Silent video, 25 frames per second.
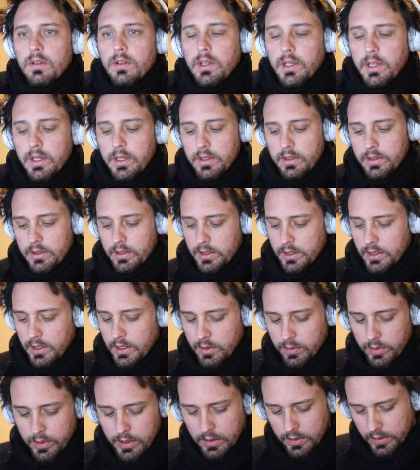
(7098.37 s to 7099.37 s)
And yeah,
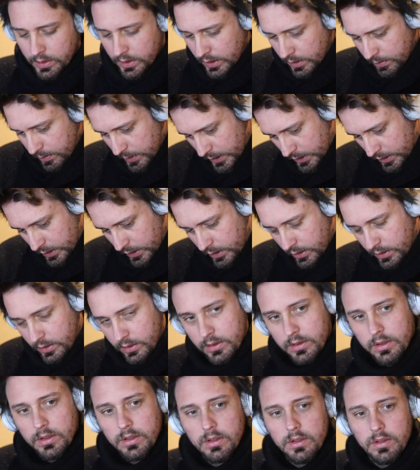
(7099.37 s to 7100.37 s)
without comments, it
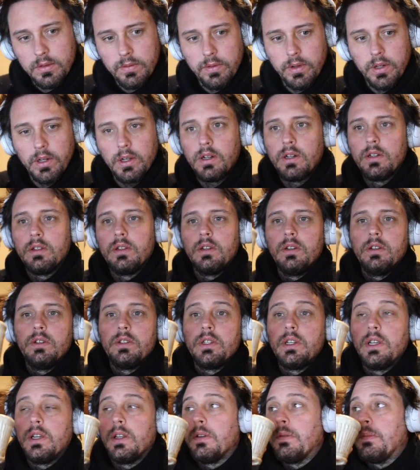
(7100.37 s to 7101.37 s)
looks very hard to
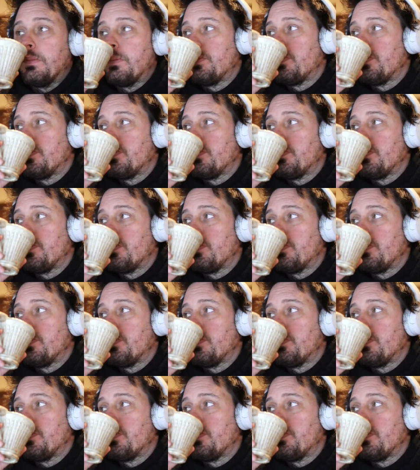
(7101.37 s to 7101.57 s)
understand.